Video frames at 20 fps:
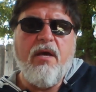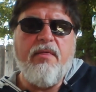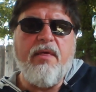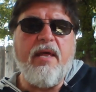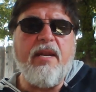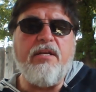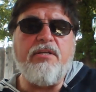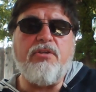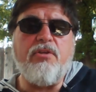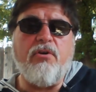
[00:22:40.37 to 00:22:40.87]

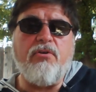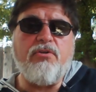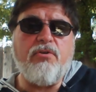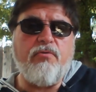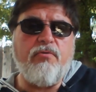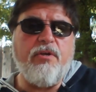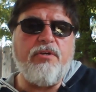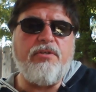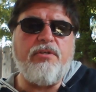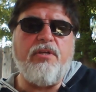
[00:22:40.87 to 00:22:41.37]
That is, those
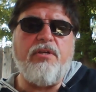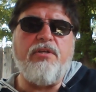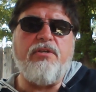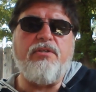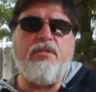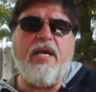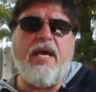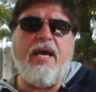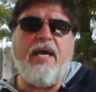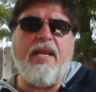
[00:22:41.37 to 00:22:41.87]

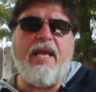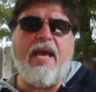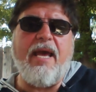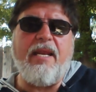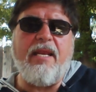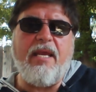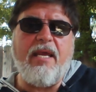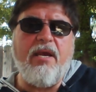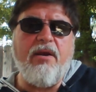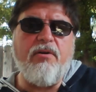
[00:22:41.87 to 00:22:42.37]
Christians that
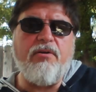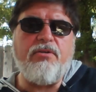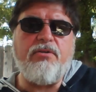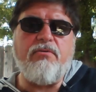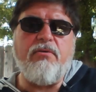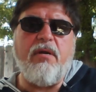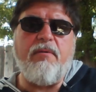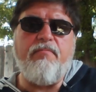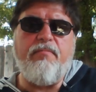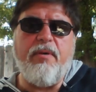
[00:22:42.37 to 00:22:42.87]
adhere
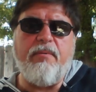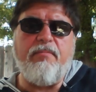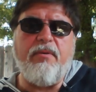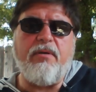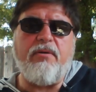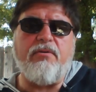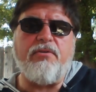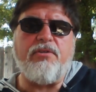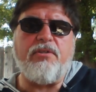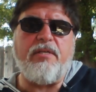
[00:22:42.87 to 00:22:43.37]
to a
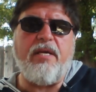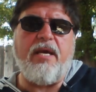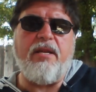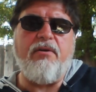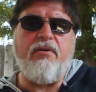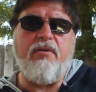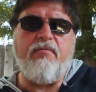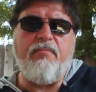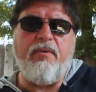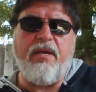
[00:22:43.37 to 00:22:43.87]
biblical
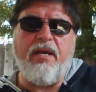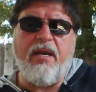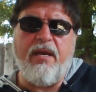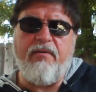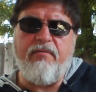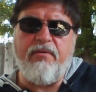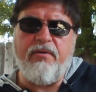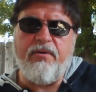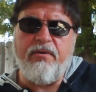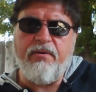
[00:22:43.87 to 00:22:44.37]
standard of
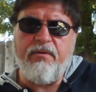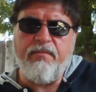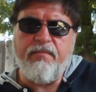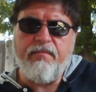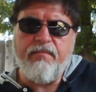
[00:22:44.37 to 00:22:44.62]
behavior,